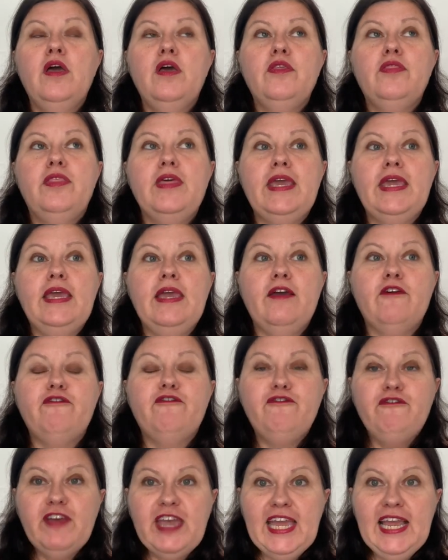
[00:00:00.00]
the
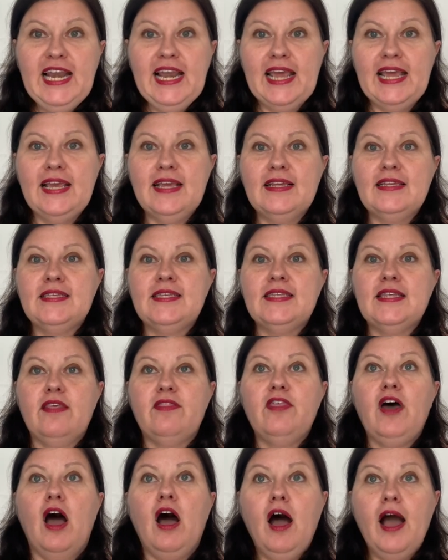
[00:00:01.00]
feelings
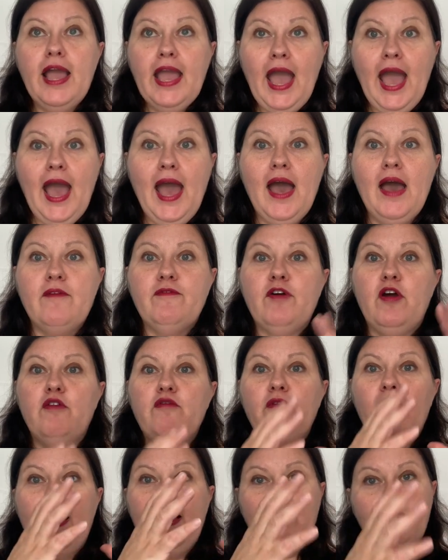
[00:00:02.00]
that I have
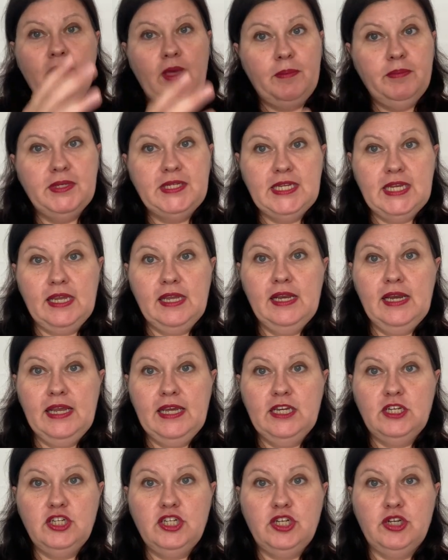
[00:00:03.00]
around that particular
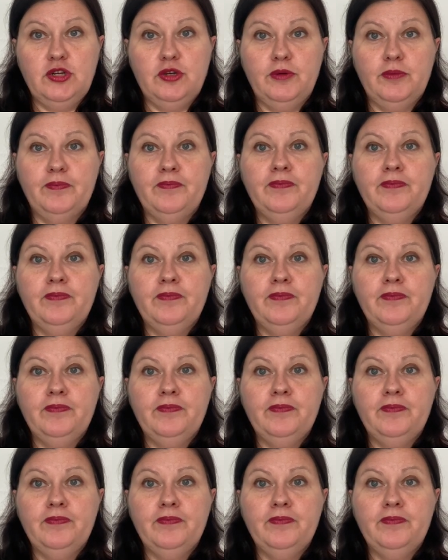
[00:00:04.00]
issue.